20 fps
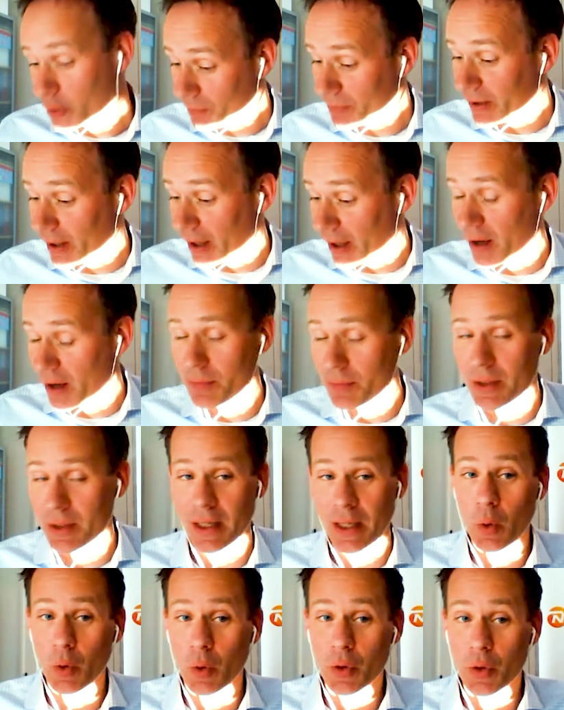
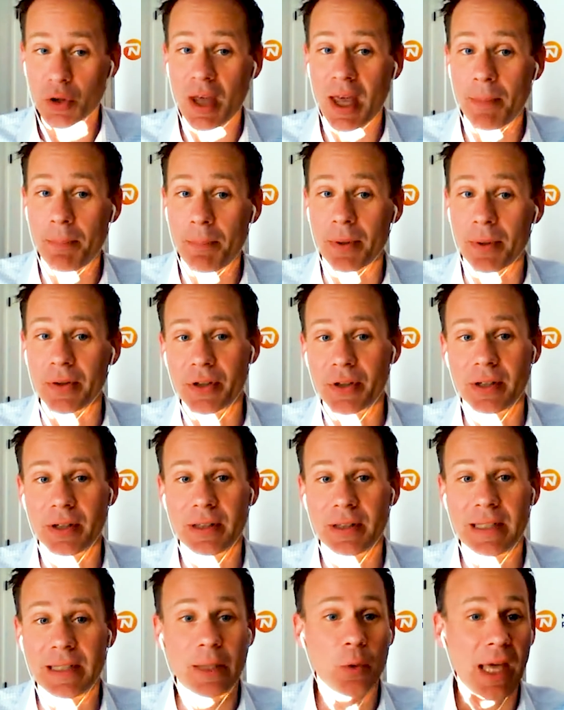Sometimes it also
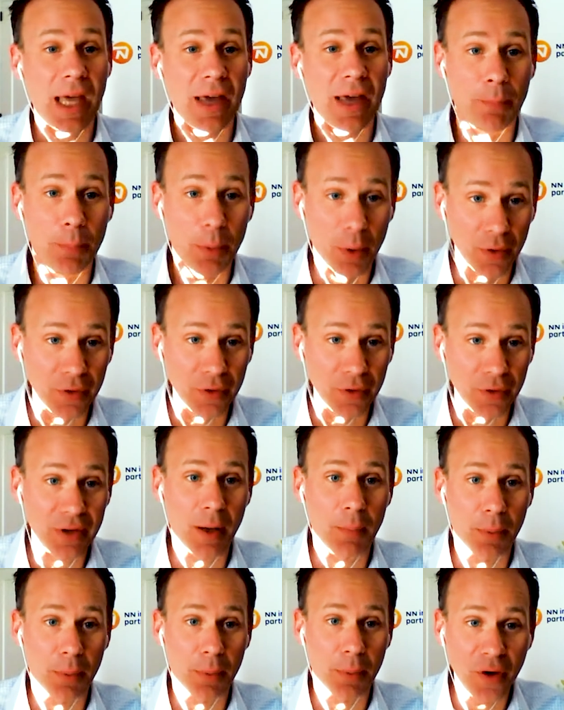happens that we have a bond
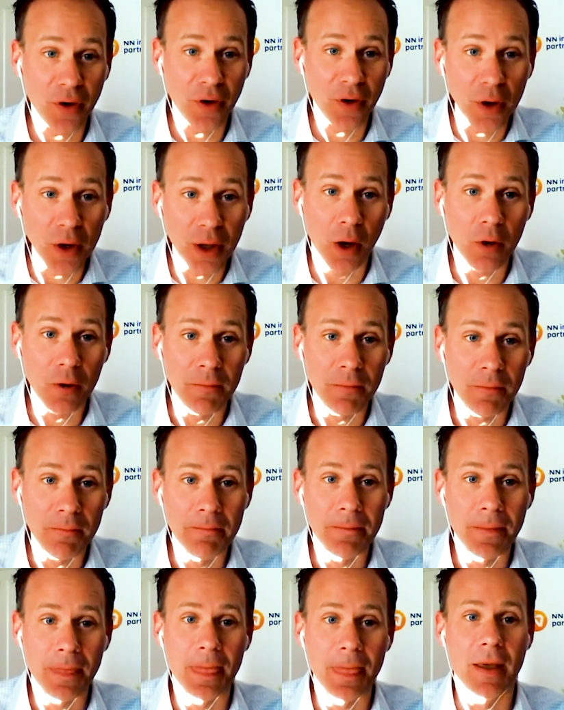in our portfolio
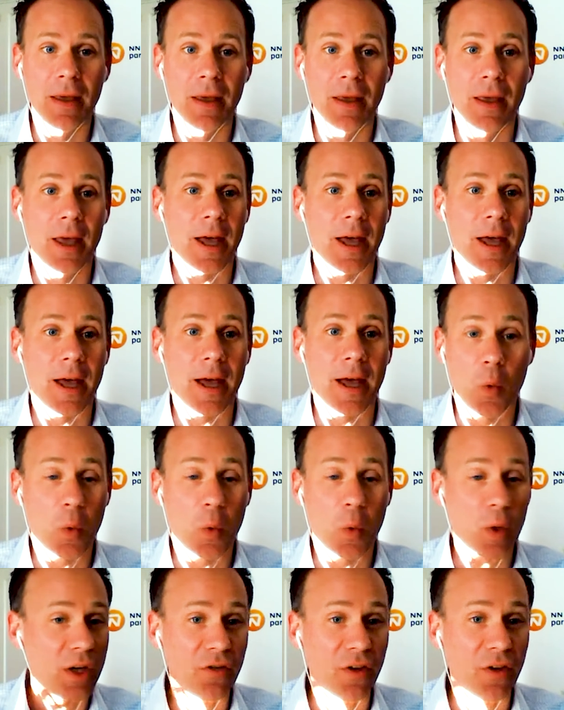
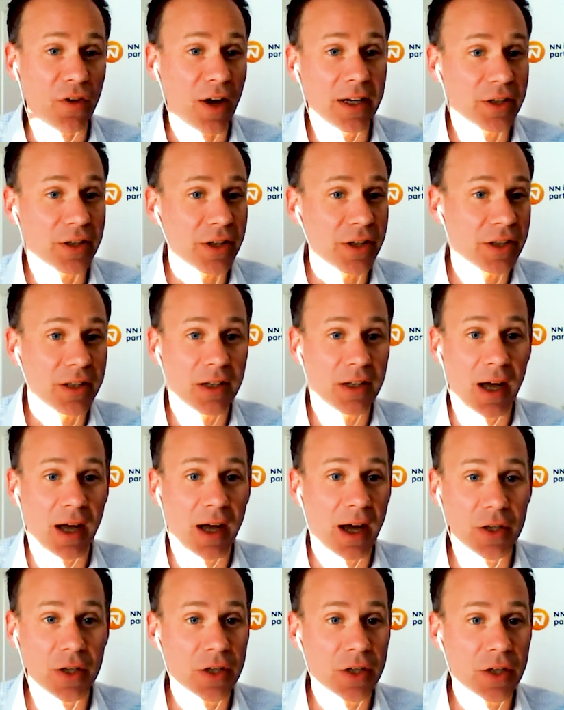which finances
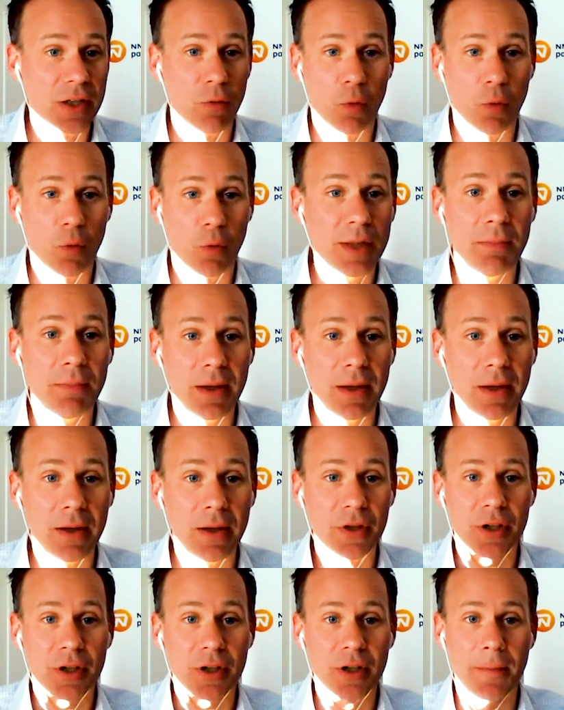nice
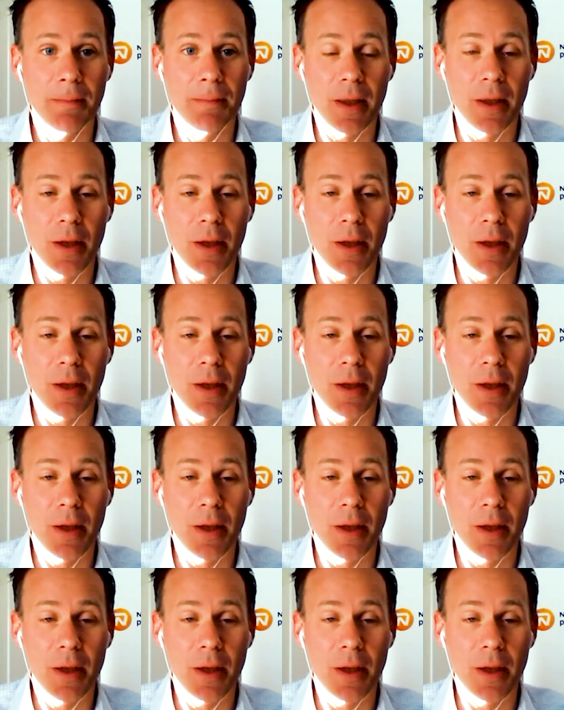windmills,